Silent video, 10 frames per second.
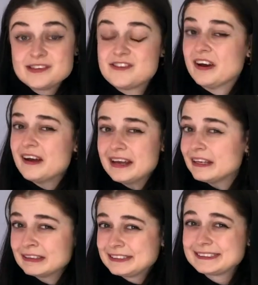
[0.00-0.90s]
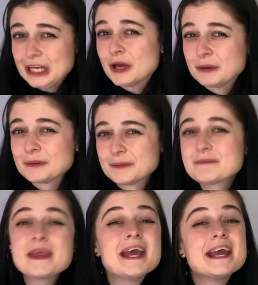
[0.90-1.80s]
die,
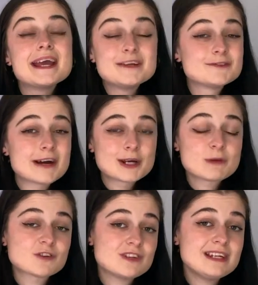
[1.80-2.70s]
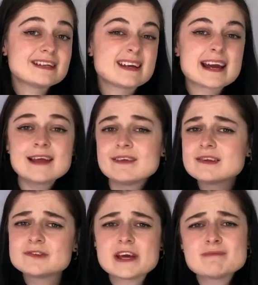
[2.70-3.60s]
so it's very much needed. And then
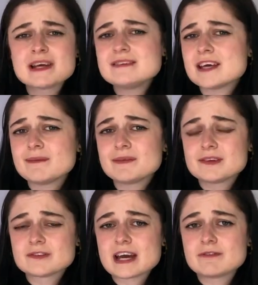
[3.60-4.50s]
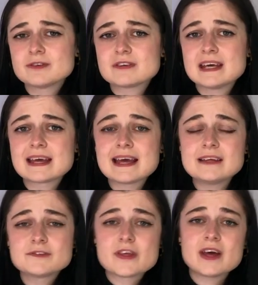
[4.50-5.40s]
the same idea with the scaffolding
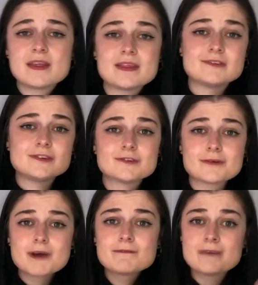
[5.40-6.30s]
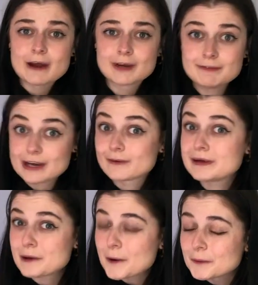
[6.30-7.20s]
is that this is very,
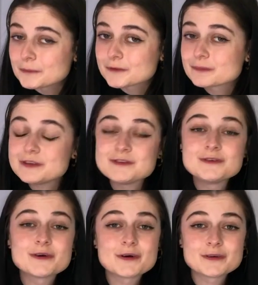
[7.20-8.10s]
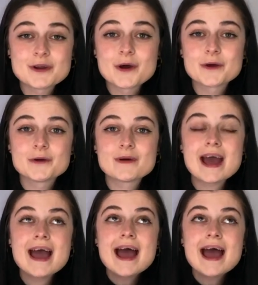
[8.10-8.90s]
very old. We do not know